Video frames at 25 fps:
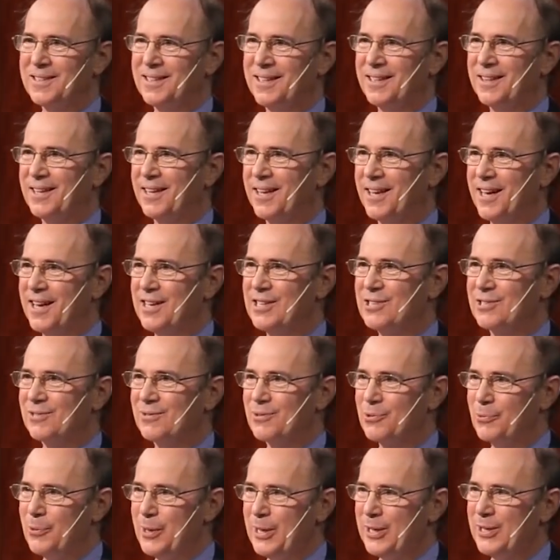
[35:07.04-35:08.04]
in the case of
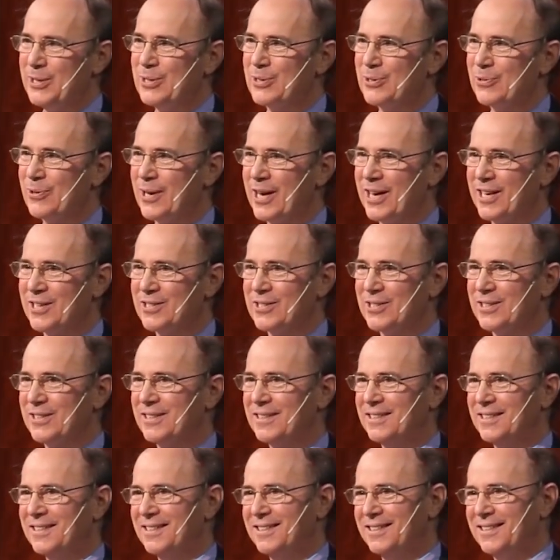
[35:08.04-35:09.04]
the weak interaction,
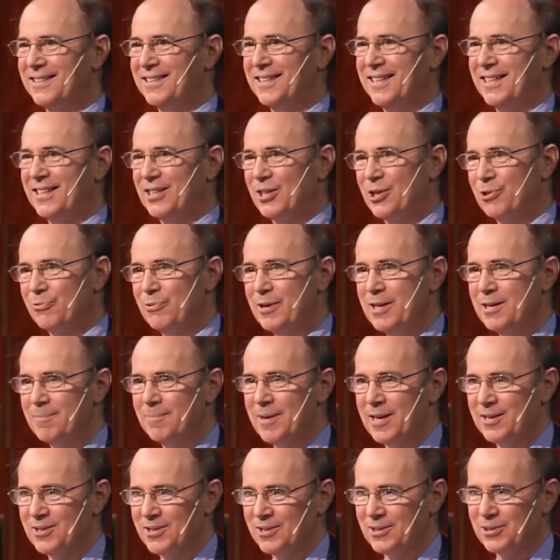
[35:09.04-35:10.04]
and a
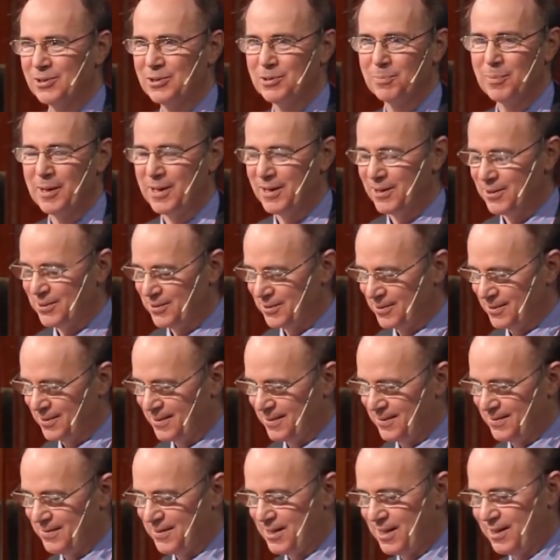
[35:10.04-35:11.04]
three-dimensional space
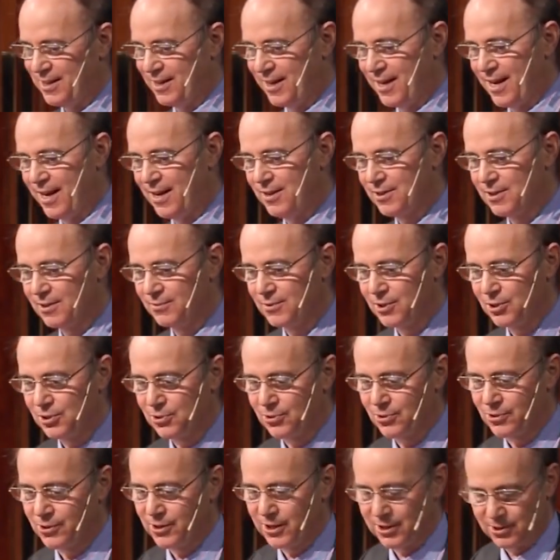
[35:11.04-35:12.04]
in the case of the
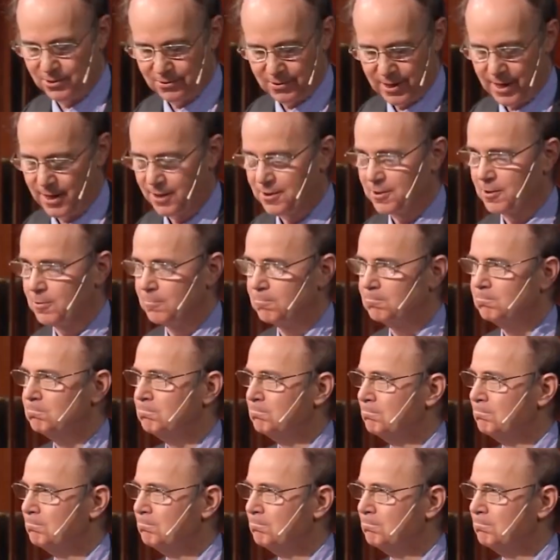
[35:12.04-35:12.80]
strong interaction.